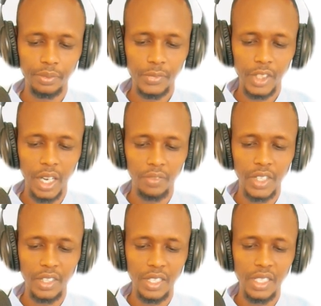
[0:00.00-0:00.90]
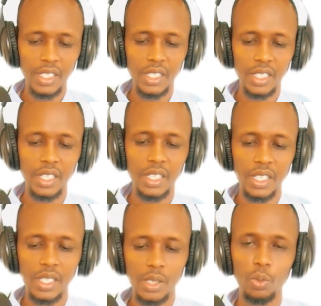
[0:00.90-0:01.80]
after this
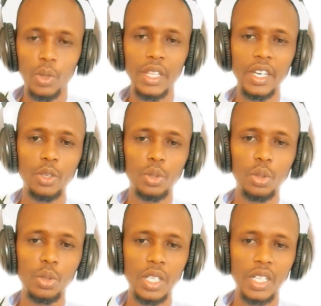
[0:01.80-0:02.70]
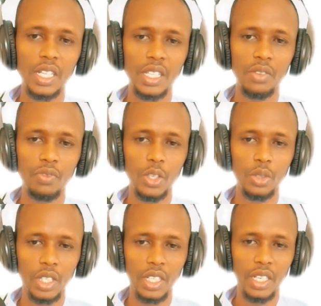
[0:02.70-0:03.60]
is whether you used that
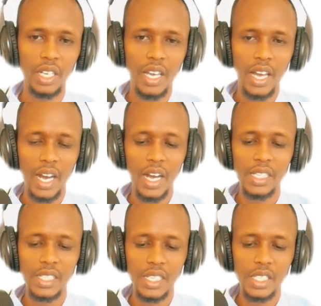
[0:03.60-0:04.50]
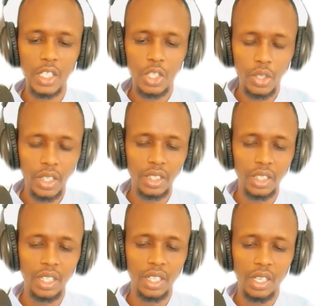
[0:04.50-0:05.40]
inventory as a security.
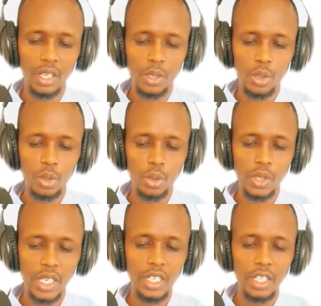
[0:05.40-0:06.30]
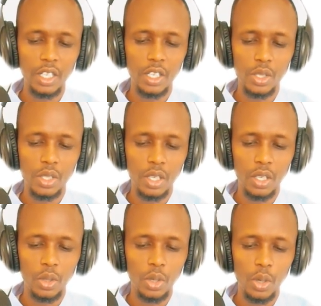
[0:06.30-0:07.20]
So you say
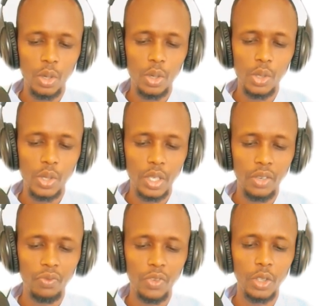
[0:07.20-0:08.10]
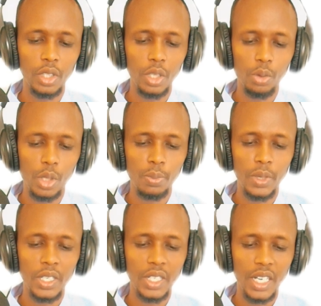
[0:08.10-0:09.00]
no inventory was
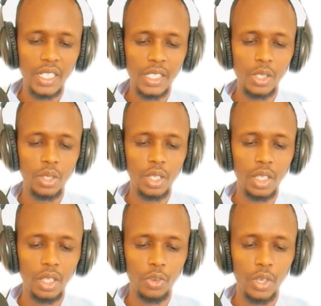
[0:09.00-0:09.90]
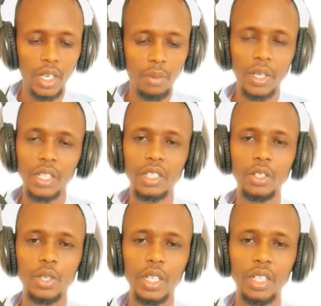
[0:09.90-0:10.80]
pledged as a security for liability
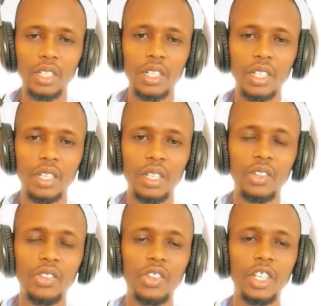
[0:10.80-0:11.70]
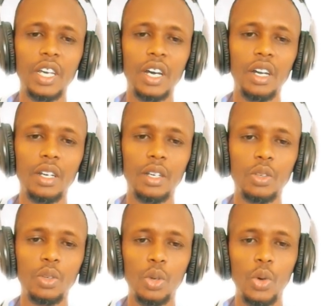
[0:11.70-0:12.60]
during the year.
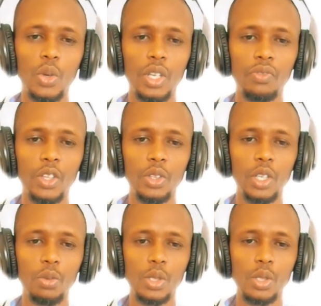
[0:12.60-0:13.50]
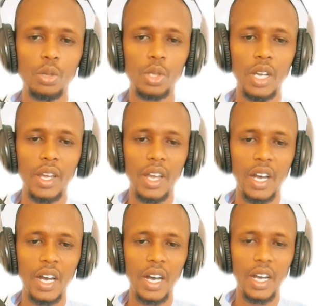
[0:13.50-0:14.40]
No inventory was used
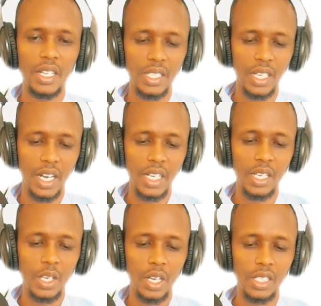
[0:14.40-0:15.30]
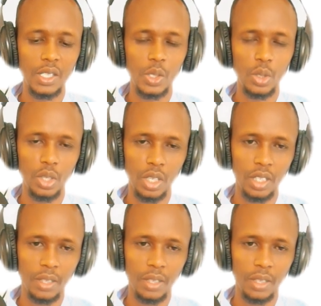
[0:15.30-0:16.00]
as a security.